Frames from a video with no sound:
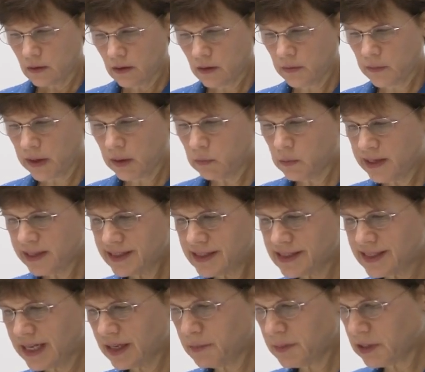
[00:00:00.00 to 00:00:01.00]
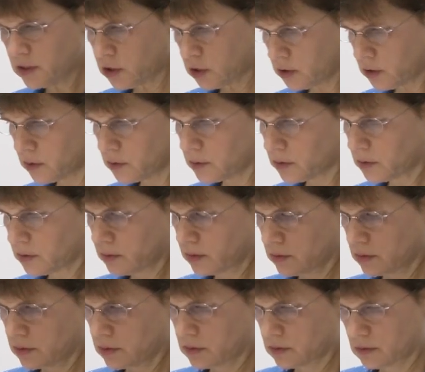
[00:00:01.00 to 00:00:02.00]
All right, what is statement
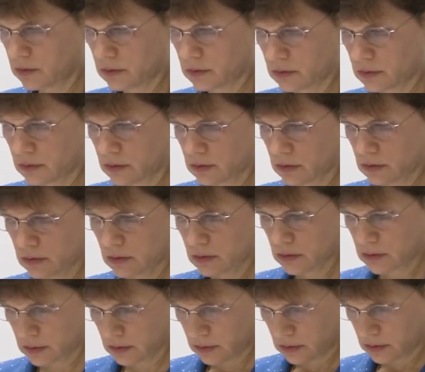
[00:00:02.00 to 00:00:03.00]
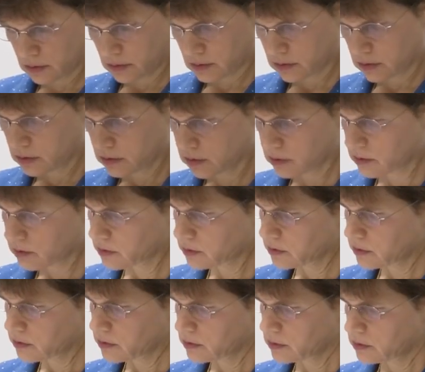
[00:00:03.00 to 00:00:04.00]

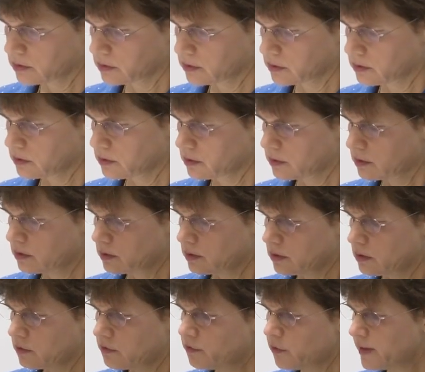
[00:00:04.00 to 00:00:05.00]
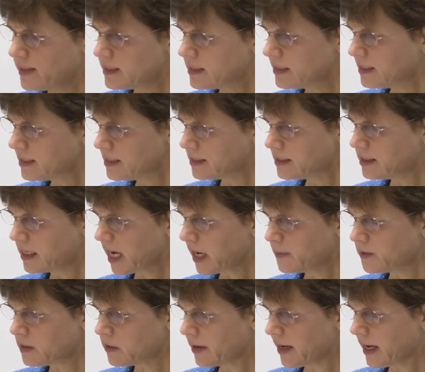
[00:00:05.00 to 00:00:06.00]
two?Voiceless
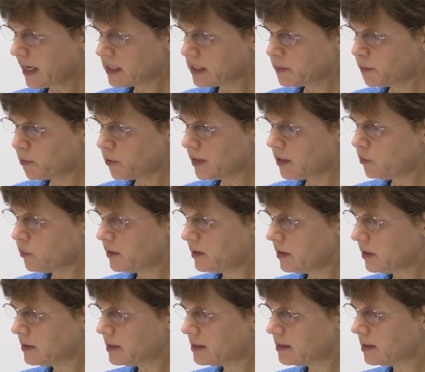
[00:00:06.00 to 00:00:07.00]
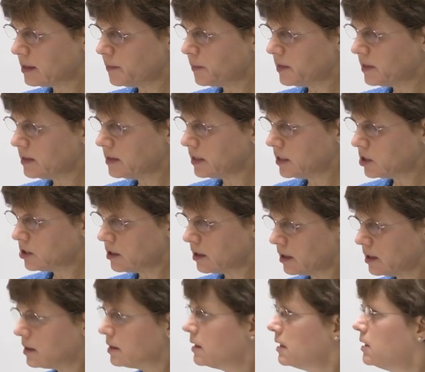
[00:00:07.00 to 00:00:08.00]
stops are aspirated when they are syllable
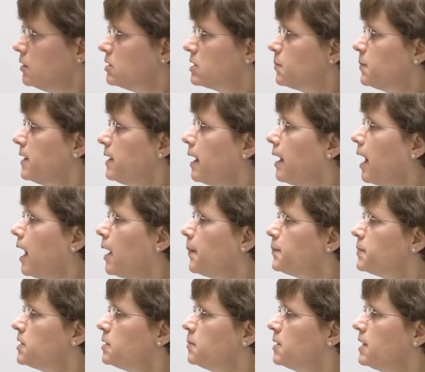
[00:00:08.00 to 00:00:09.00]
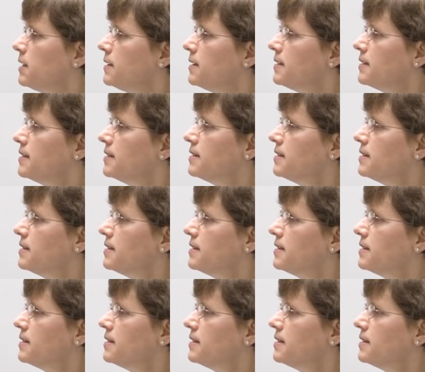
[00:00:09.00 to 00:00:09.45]
initial. Can you explain hop to me?